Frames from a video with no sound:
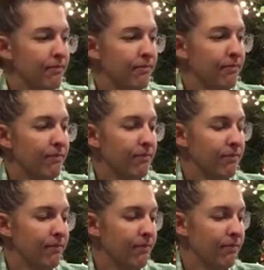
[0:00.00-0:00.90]

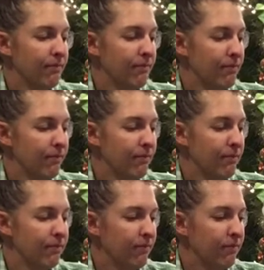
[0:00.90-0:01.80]

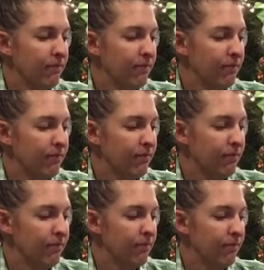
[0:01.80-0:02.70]

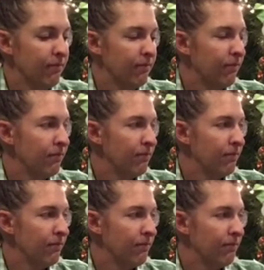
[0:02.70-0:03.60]

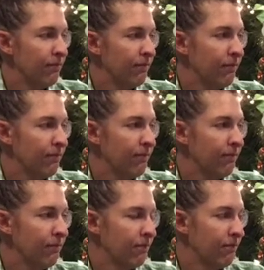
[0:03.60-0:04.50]

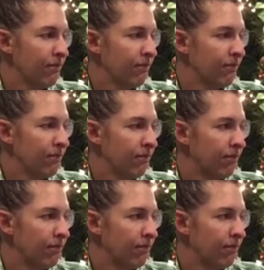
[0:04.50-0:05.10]
(not speaking)